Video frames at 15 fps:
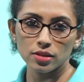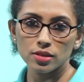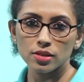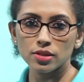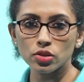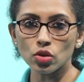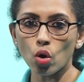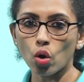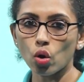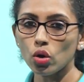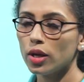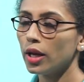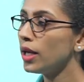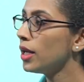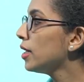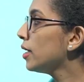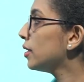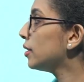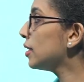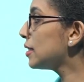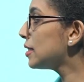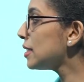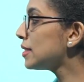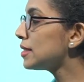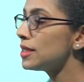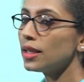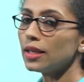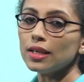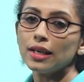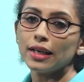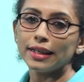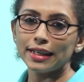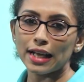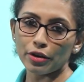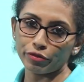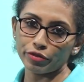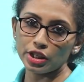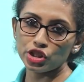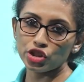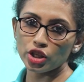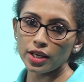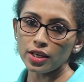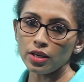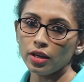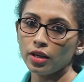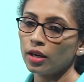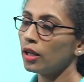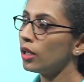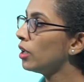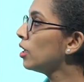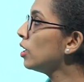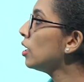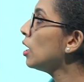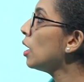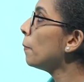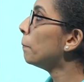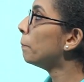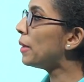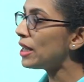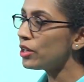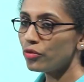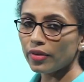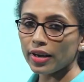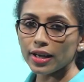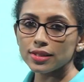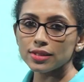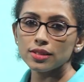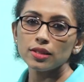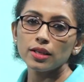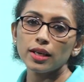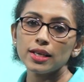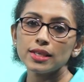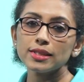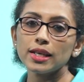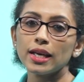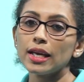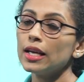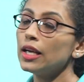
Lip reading: So, this is the definition. Matrix is a